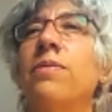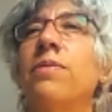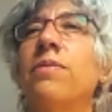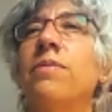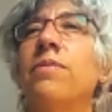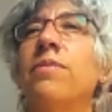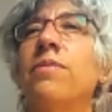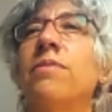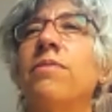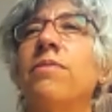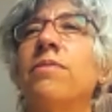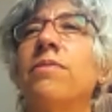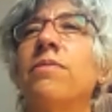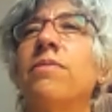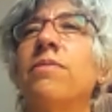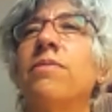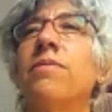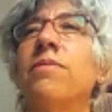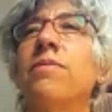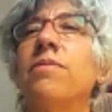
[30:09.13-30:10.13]

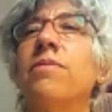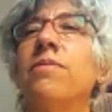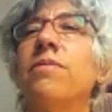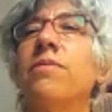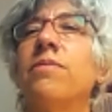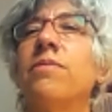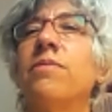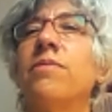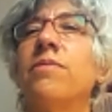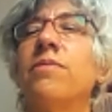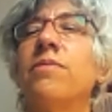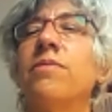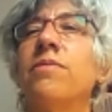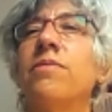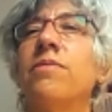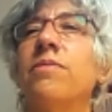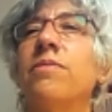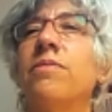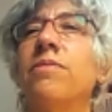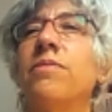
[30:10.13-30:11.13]

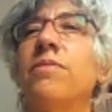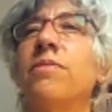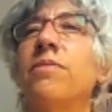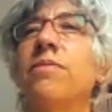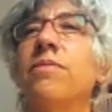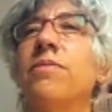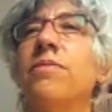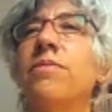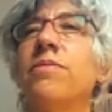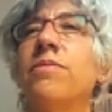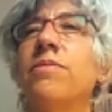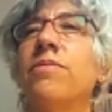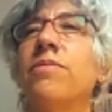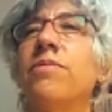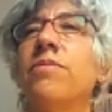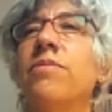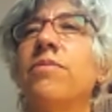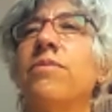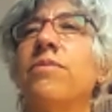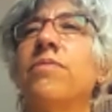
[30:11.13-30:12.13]

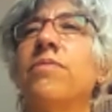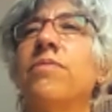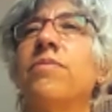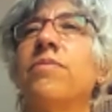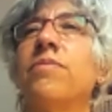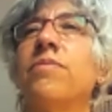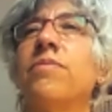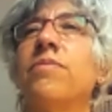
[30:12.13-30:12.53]
Nobody speaks.